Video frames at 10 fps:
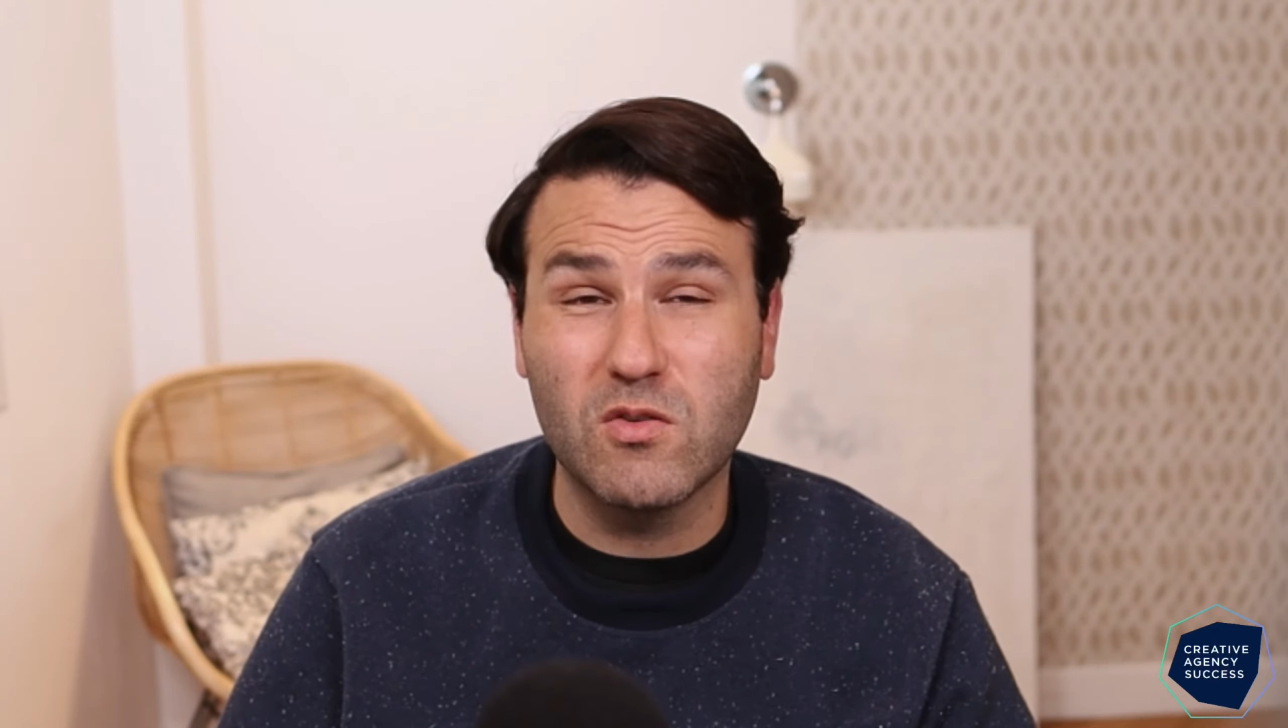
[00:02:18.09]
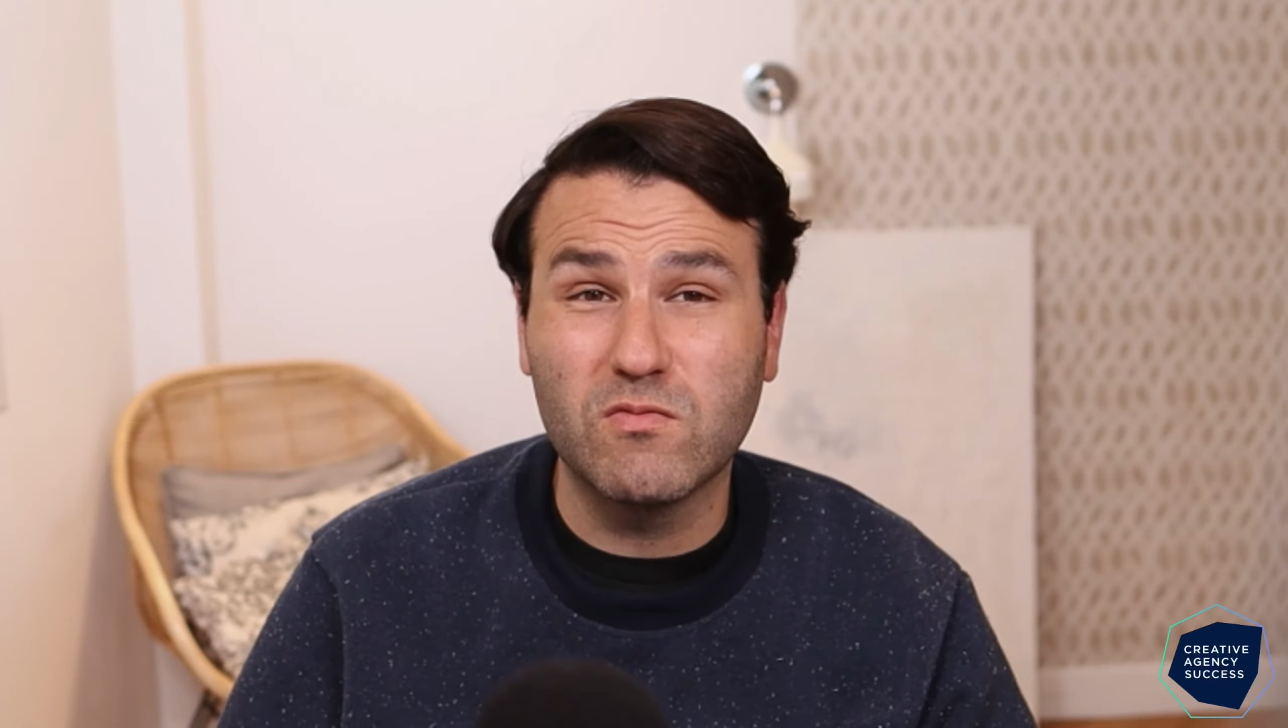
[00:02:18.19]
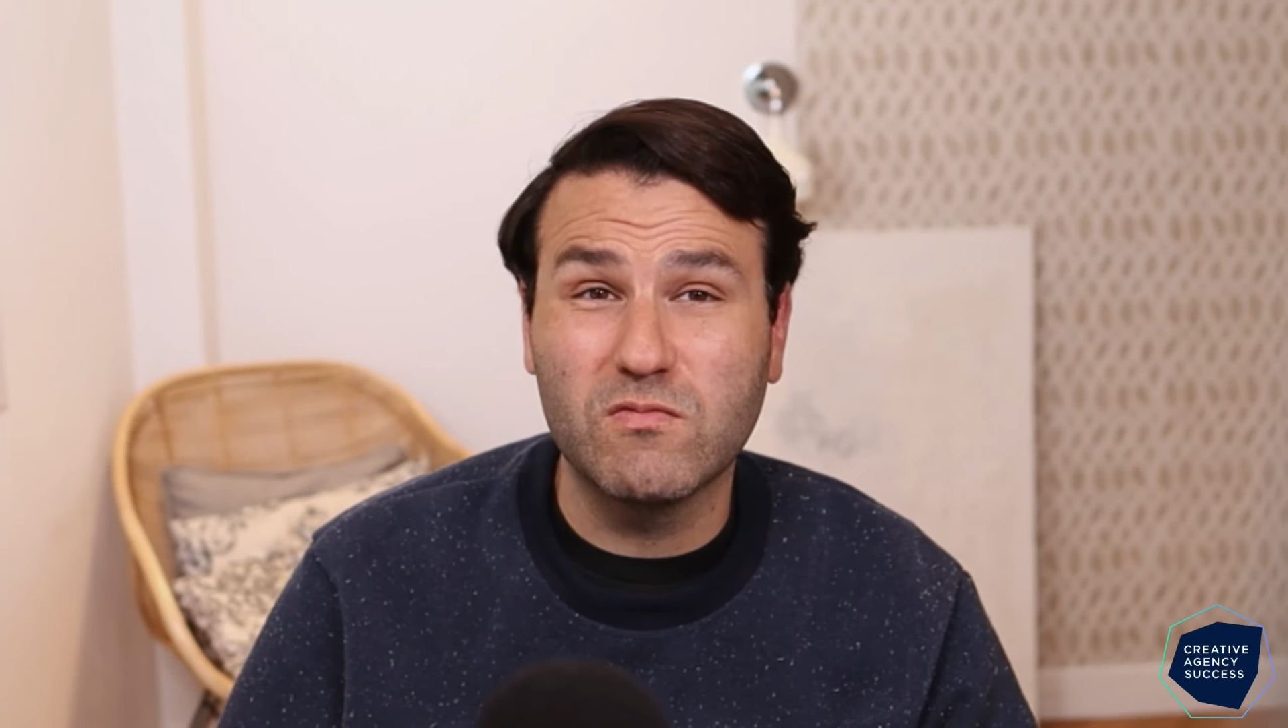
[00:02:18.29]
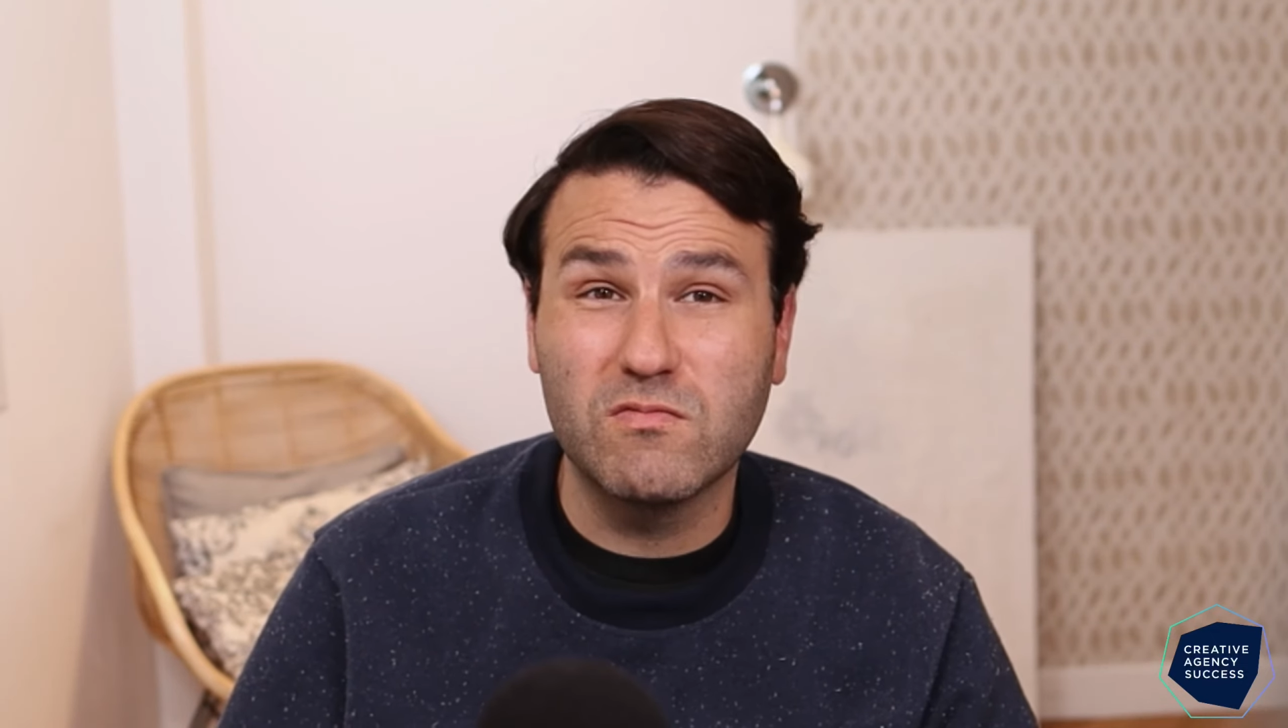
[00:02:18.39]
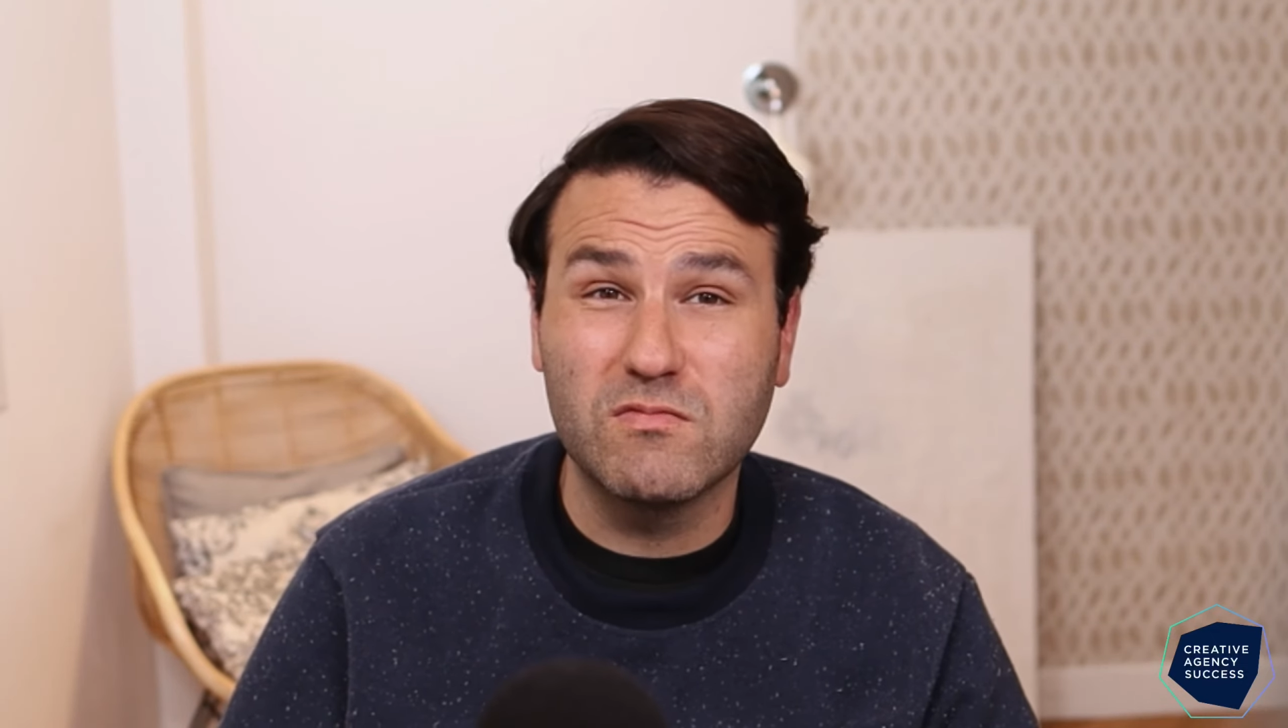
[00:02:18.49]

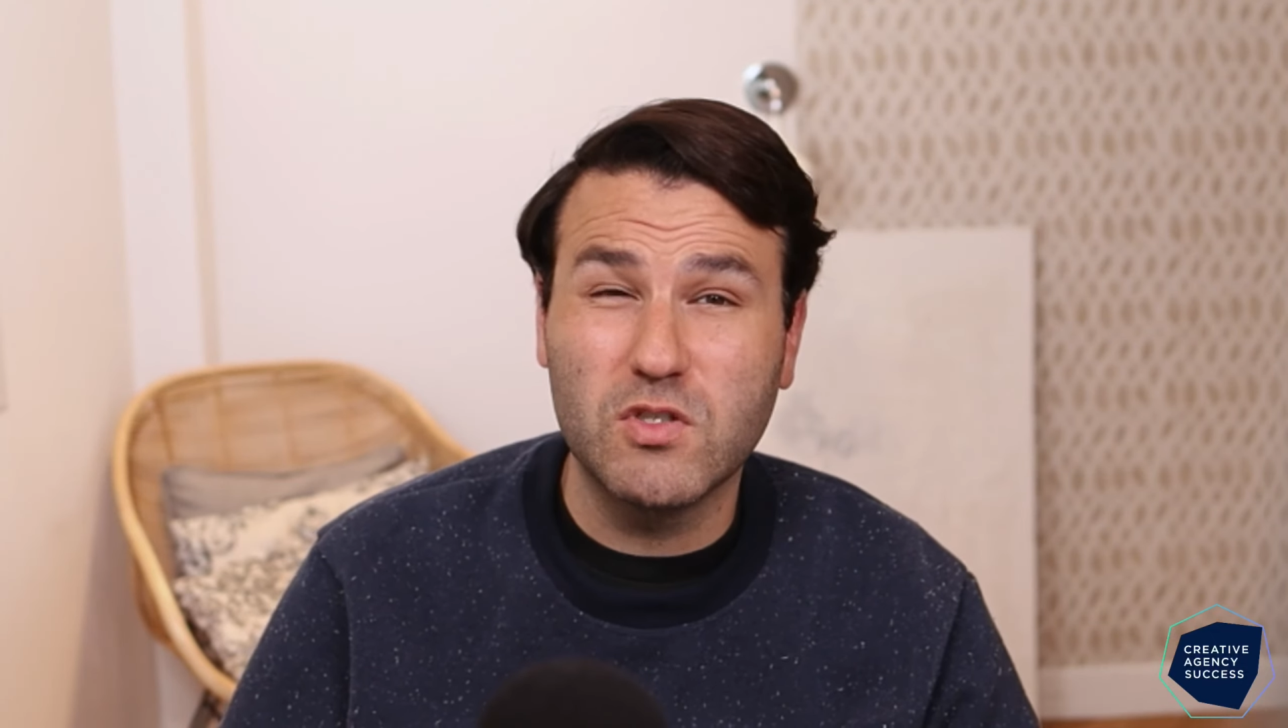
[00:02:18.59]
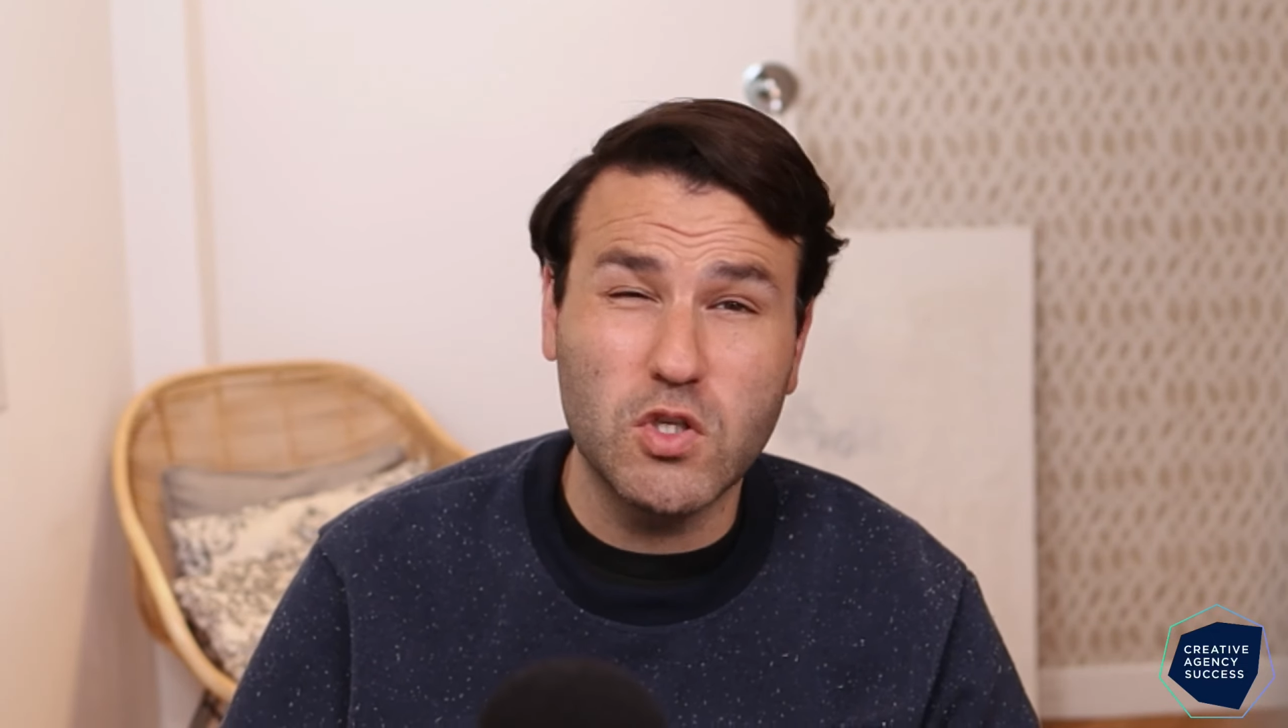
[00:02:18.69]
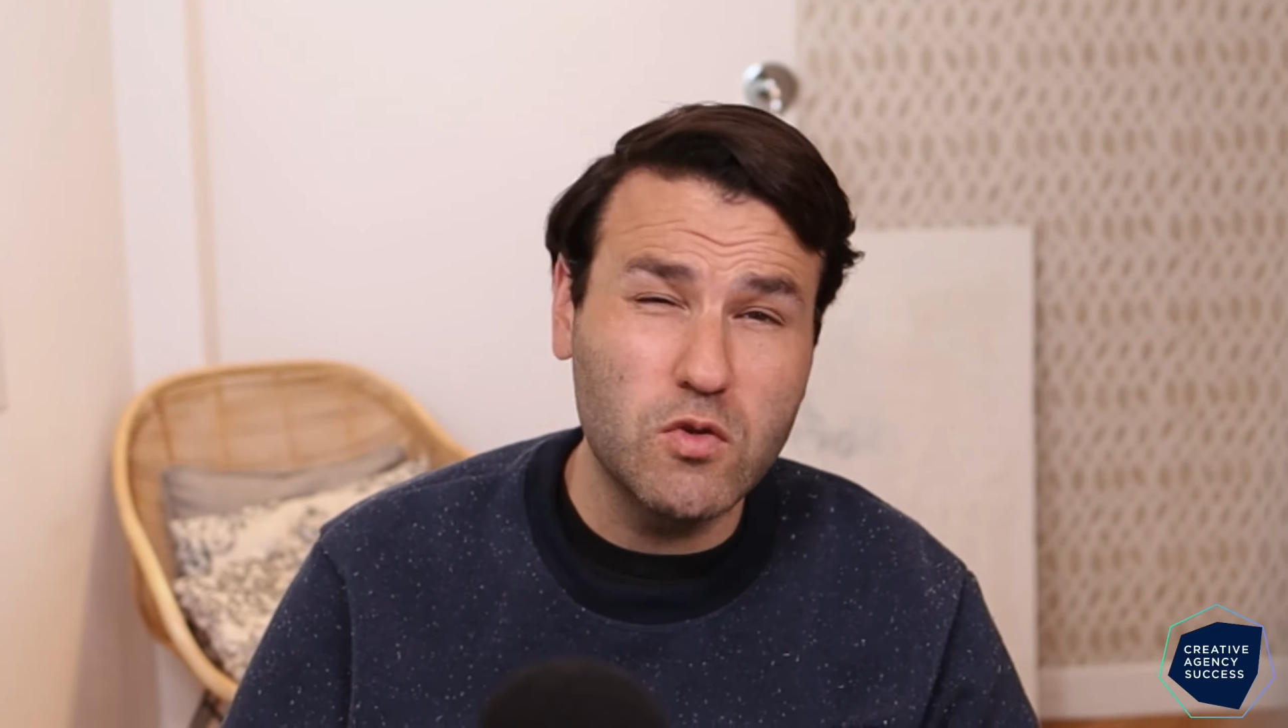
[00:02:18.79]
So do